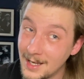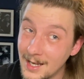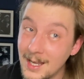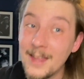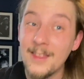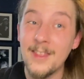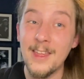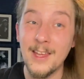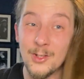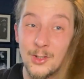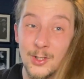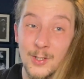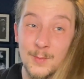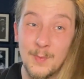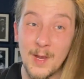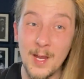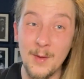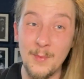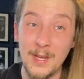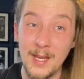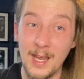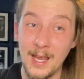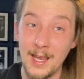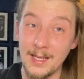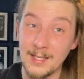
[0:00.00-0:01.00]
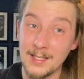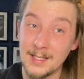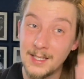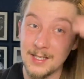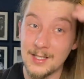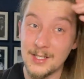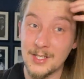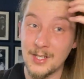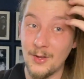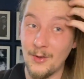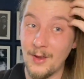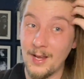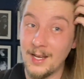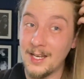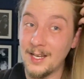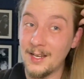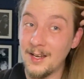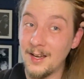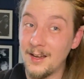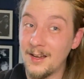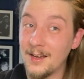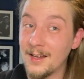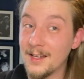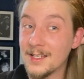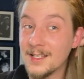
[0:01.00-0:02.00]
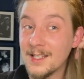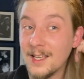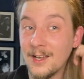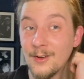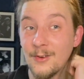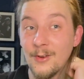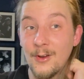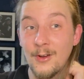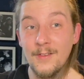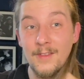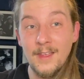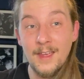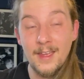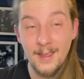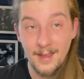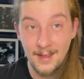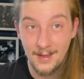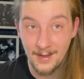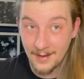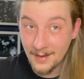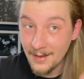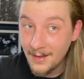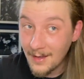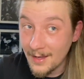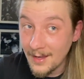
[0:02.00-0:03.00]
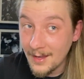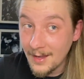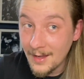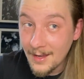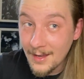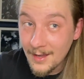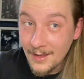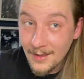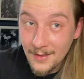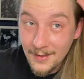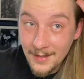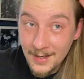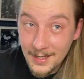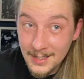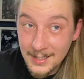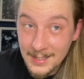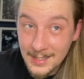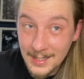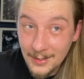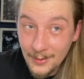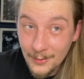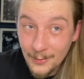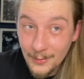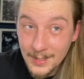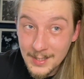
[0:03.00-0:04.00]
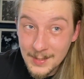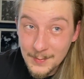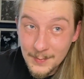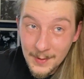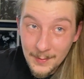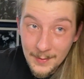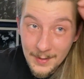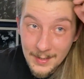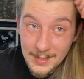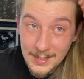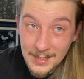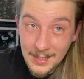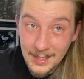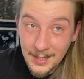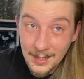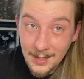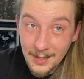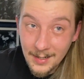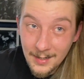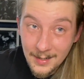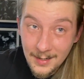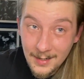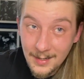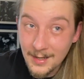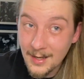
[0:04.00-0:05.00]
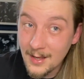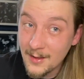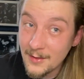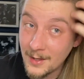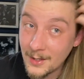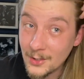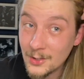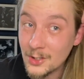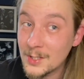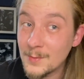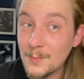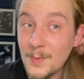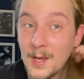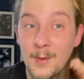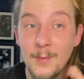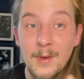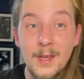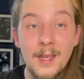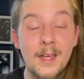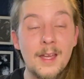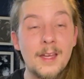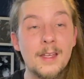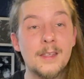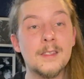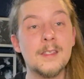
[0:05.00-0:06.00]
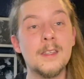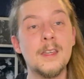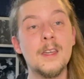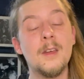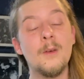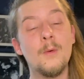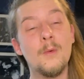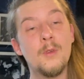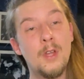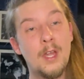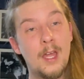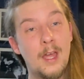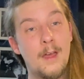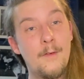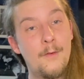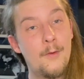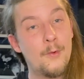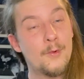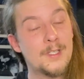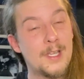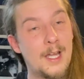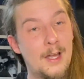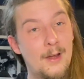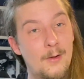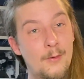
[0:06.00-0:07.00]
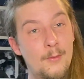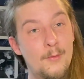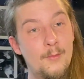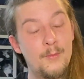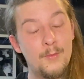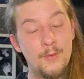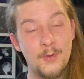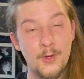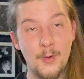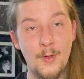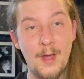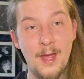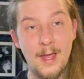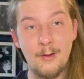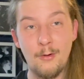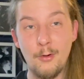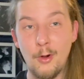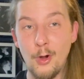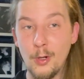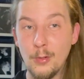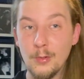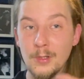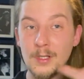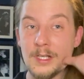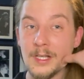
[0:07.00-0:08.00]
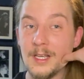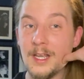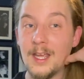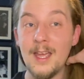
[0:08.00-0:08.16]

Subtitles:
They're just baby hairs. So any guys that are growing their hair, these little wispy bits here, they're just baby hairs. When your hair falls out, new hair grows.